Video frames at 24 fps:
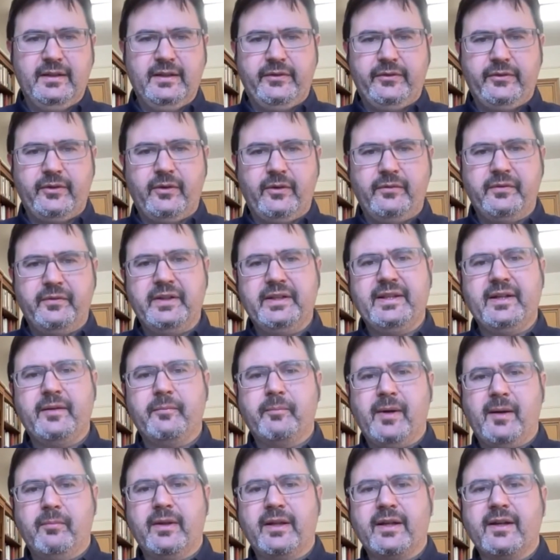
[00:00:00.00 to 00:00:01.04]
Soviet
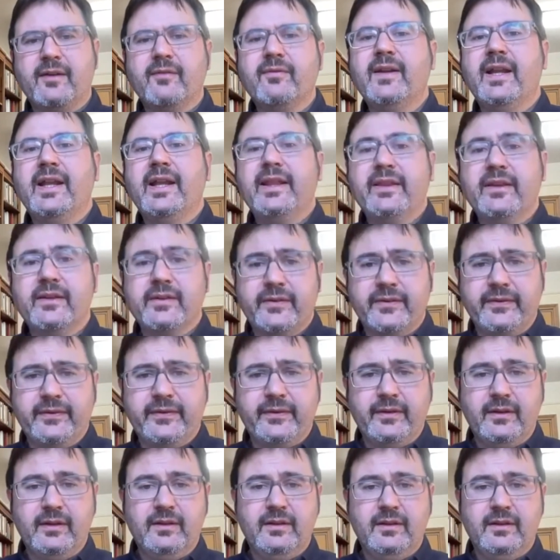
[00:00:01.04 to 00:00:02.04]
Republic of Letters,